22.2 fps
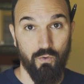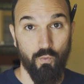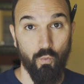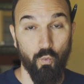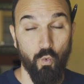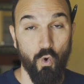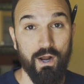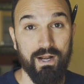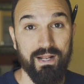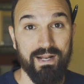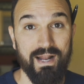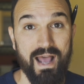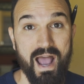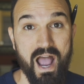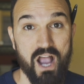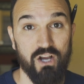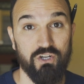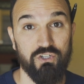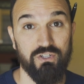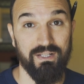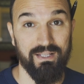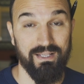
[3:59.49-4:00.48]
what it
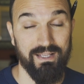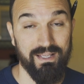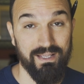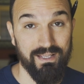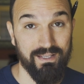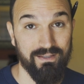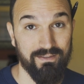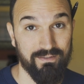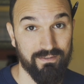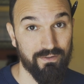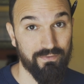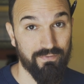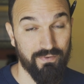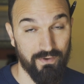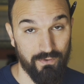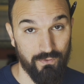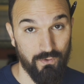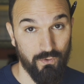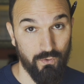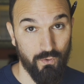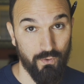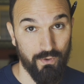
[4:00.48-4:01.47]
actually is to fear
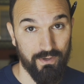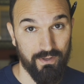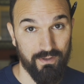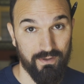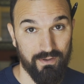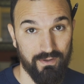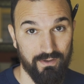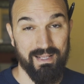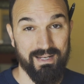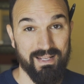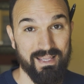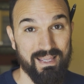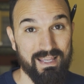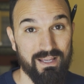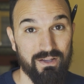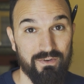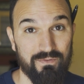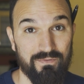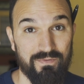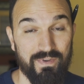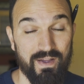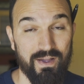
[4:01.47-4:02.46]
the Lord. And he
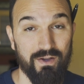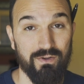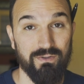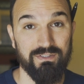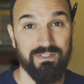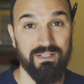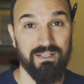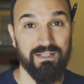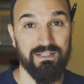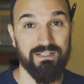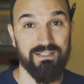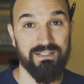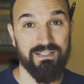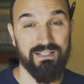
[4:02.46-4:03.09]
unveils this